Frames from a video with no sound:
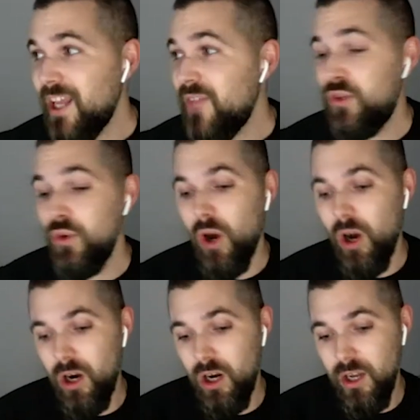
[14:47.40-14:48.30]
But if you
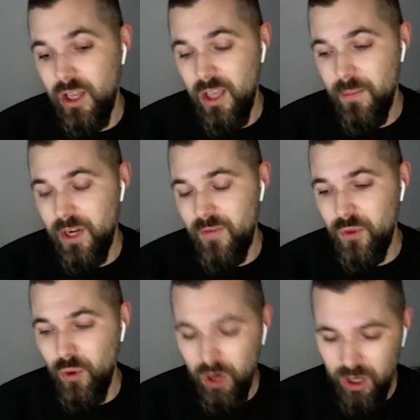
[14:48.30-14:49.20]

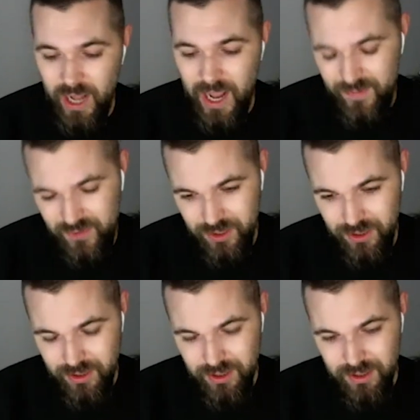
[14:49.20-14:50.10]
aren't
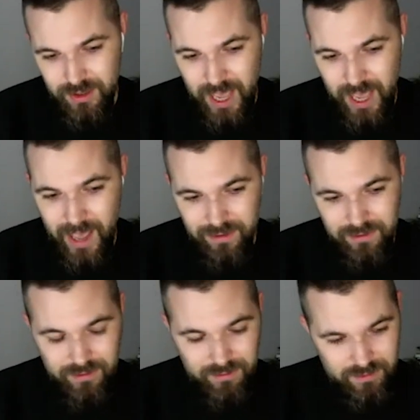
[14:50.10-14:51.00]
after that